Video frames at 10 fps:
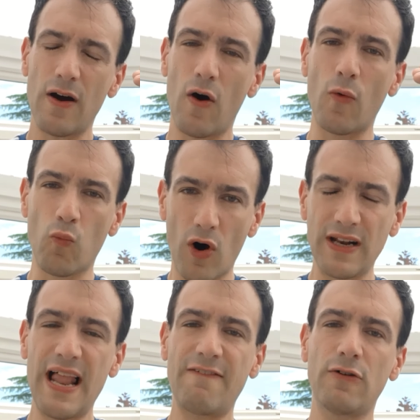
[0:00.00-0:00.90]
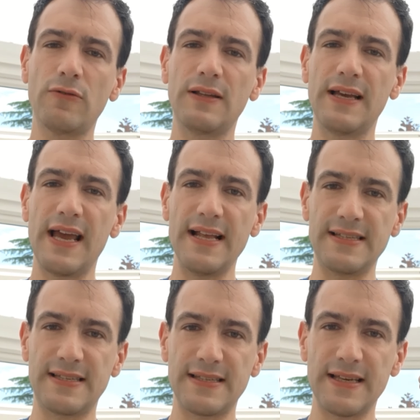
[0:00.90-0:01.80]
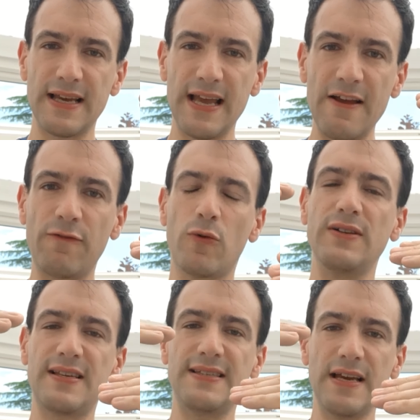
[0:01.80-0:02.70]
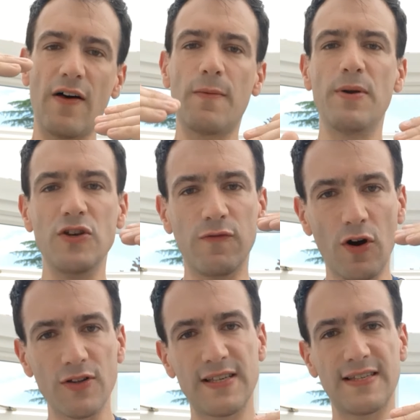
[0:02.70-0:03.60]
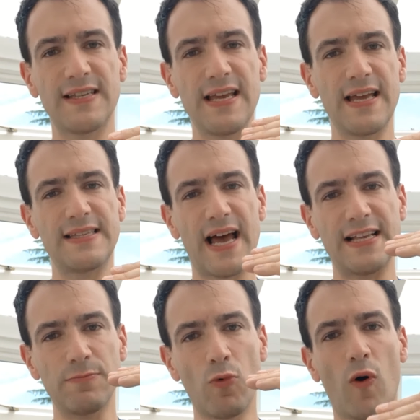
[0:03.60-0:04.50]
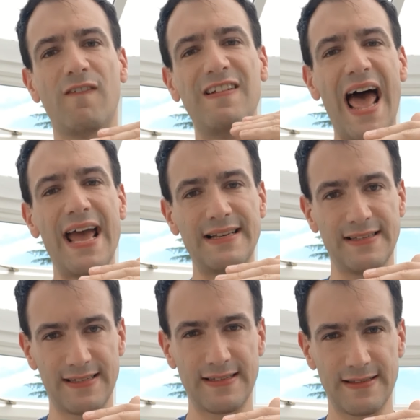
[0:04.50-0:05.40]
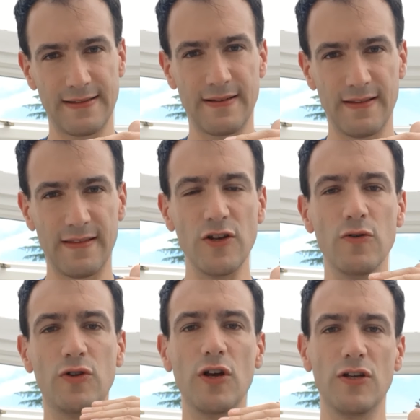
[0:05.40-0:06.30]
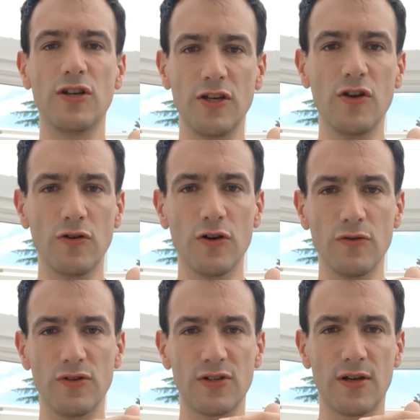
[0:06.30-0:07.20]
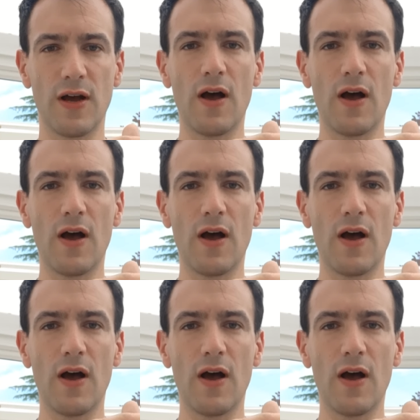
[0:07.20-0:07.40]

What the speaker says: one level, it influences the other, but you've got to see it as more of layers that you use.